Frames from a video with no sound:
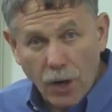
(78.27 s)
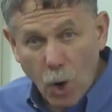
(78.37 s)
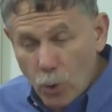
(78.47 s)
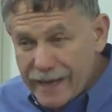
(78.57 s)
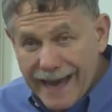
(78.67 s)

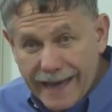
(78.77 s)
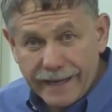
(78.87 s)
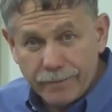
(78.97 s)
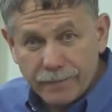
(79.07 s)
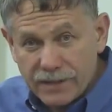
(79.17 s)

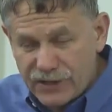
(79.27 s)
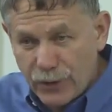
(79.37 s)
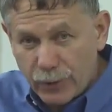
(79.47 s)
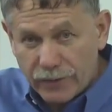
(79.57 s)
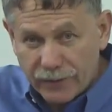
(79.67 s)
okay,
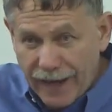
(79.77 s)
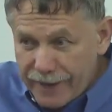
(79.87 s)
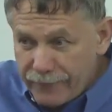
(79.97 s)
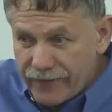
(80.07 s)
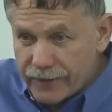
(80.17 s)
secret of
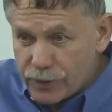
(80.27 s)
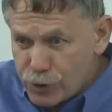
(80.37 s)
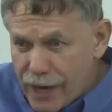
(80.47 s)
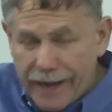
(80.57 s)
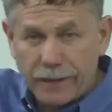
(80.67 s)
life,
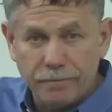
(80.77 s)
check.